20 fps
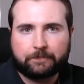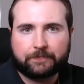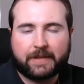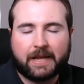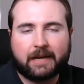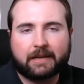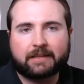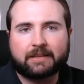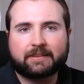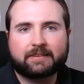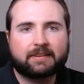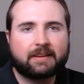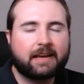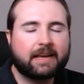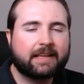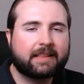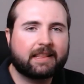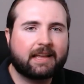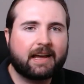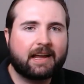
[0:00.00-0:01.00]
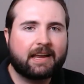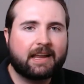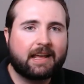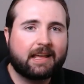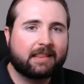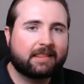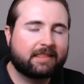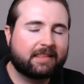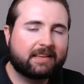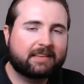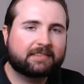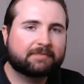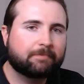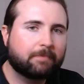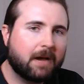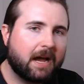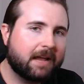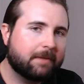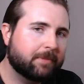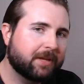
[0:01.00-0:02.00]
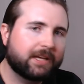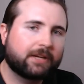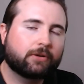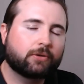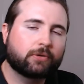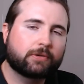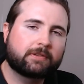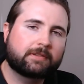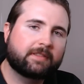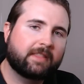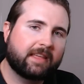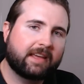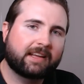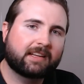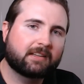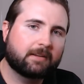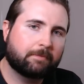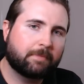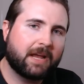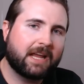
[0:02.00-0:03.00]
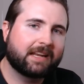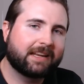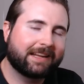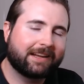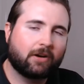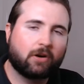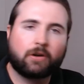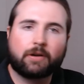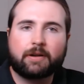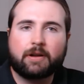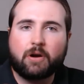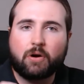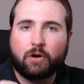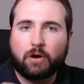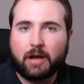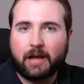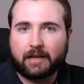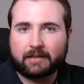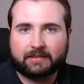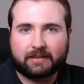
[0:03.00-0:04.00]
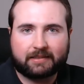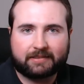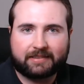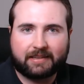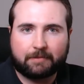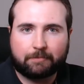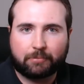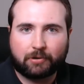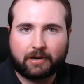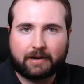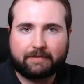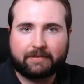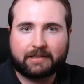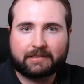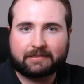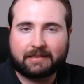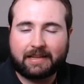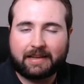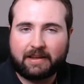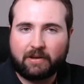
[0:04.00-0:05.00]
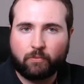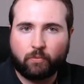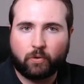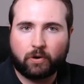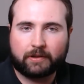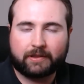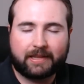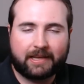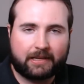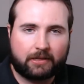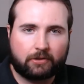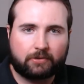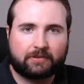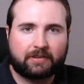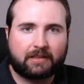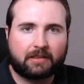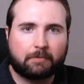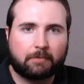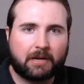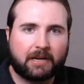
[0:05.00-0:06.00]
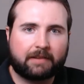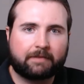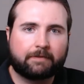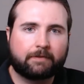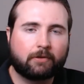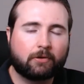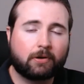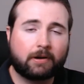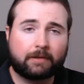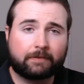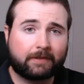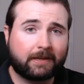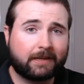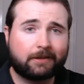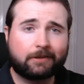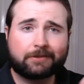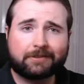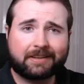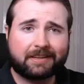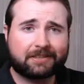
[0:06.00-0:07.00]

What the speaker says: Now, in saying that, this may be a good thing depending on, as I said previously, what they're using the money for. If they're using